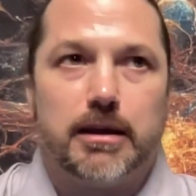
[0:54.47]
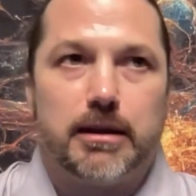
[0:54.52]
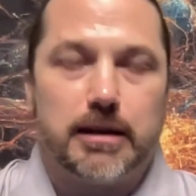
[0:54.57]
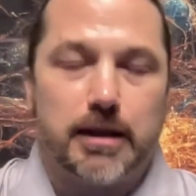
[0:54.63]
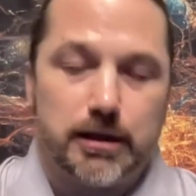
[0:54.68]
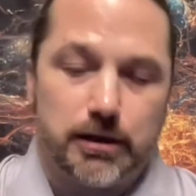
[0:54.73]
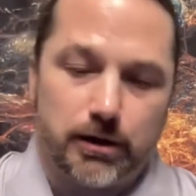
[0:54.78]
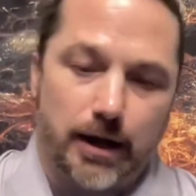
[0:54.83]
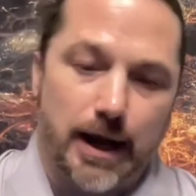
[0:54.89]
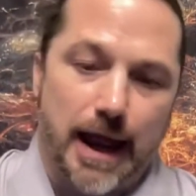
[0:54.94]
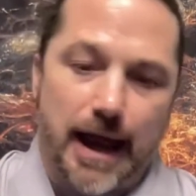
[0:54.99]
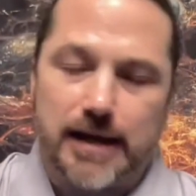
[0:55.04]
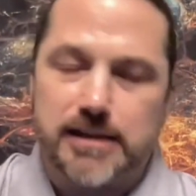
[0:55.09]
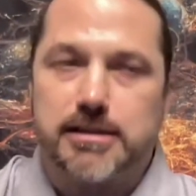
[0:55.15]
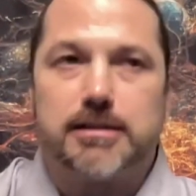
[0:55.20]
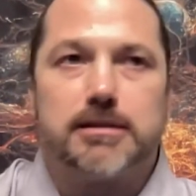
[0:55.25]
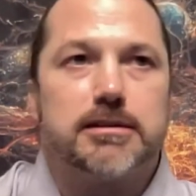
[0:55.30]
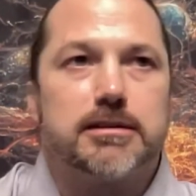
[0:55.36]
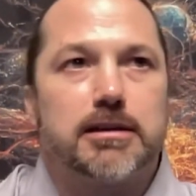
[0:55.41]
that your
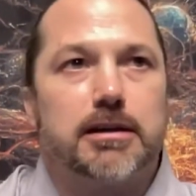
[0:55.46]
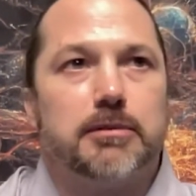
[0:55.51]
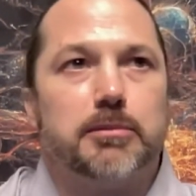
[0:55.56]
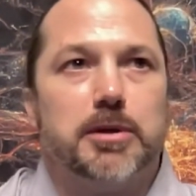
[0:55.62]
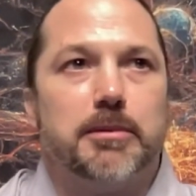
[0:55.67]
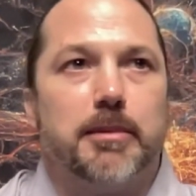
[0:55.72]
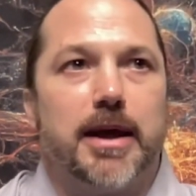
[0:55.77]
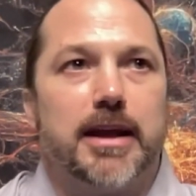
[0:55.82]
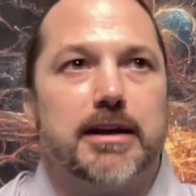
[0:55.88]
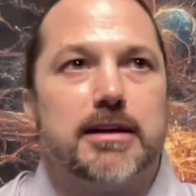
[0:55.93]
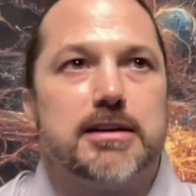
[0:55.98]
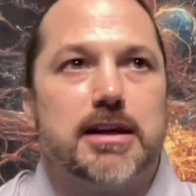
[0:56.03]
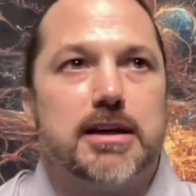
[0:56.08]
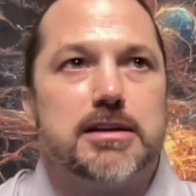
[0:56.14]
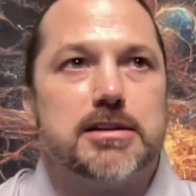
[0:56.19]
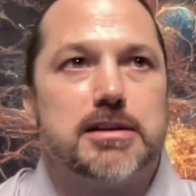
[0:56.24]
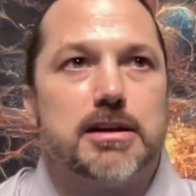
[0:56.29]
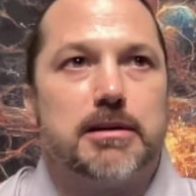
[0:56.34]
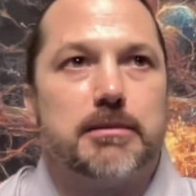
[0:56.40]
actions could be
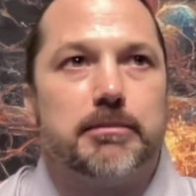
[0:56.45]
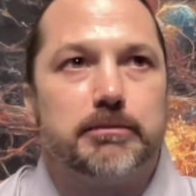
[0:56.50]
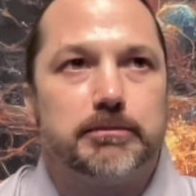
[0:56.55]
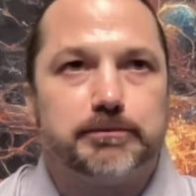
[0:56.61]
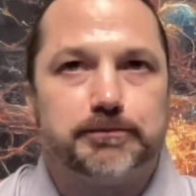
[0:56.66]
meditation.